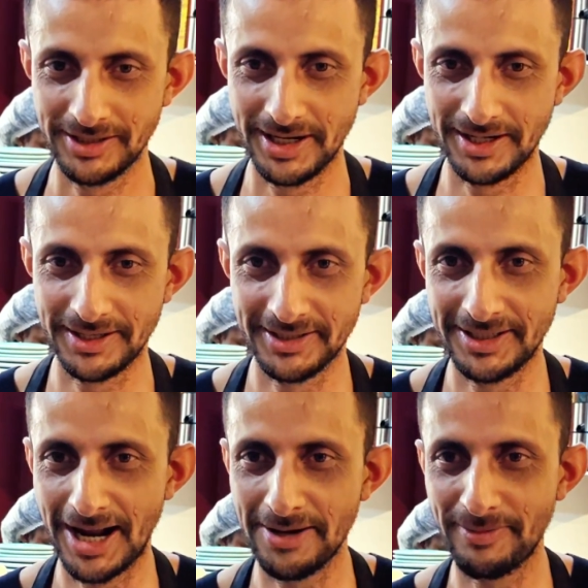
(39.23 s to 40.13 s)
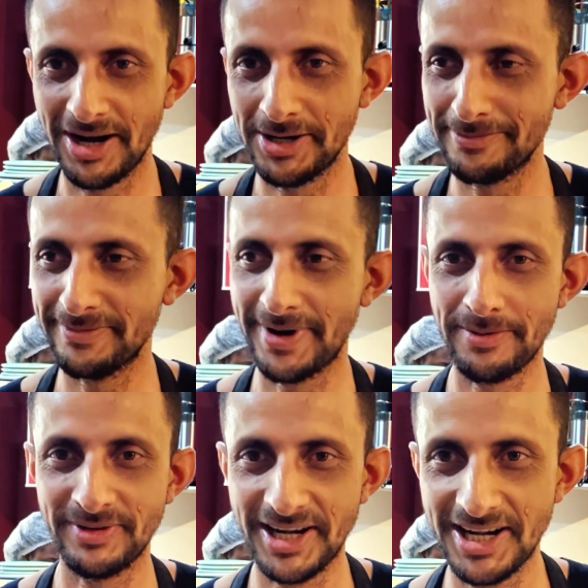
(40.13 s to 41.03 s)
And I find my
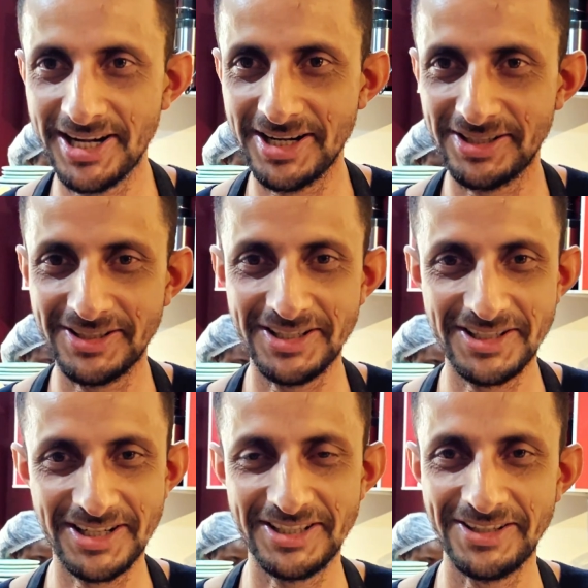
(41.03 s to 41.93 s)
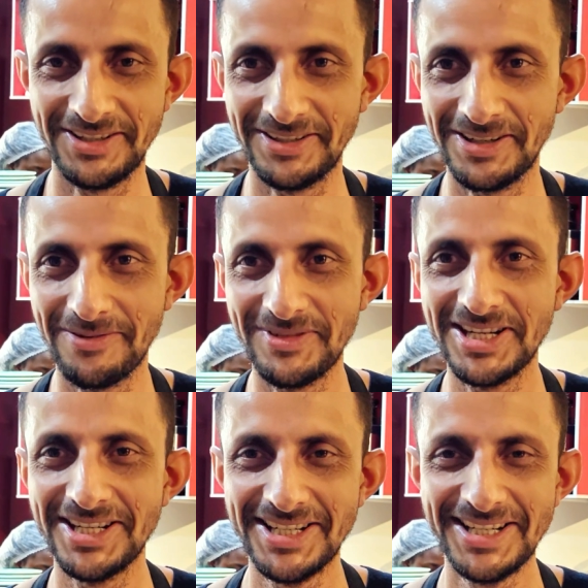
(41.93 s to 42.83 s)
friend, the teachers are
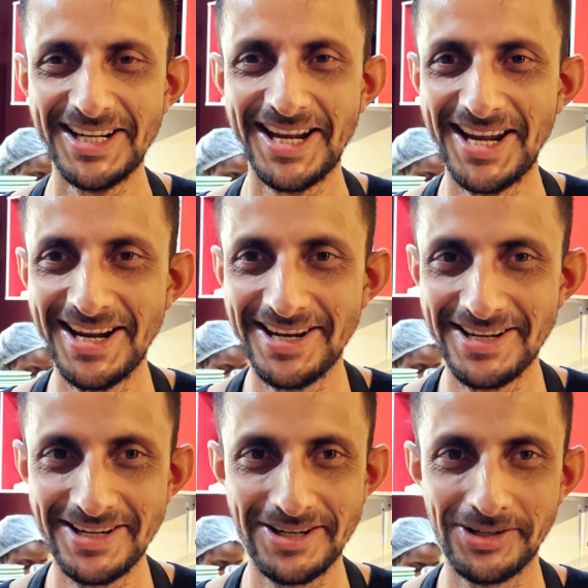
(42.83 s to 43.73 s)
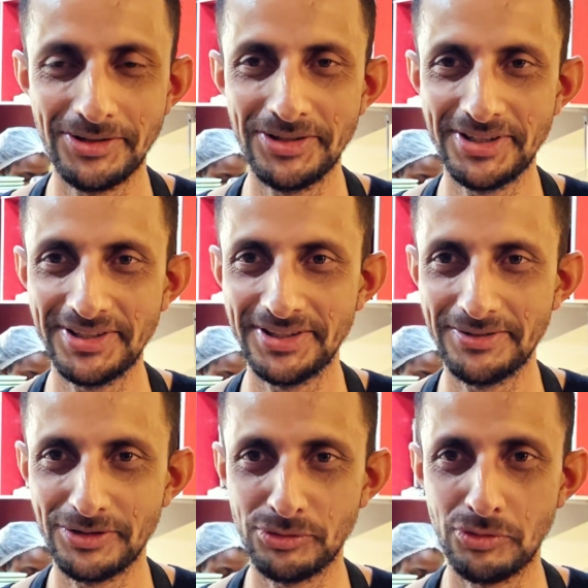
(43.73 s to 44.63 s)
lovely, good,
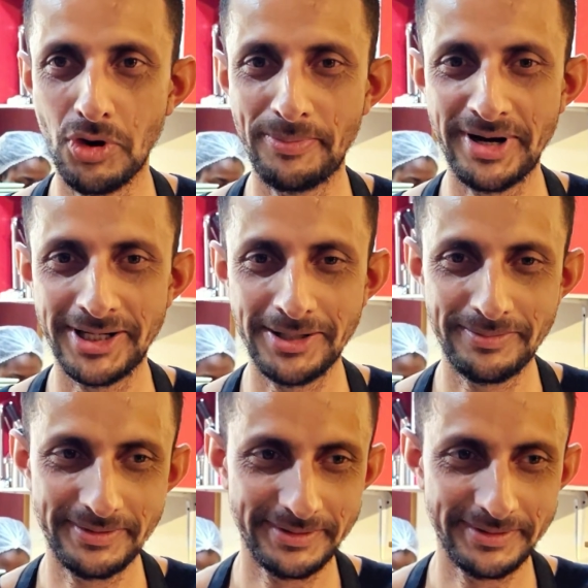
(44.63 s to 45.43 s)
cooperative.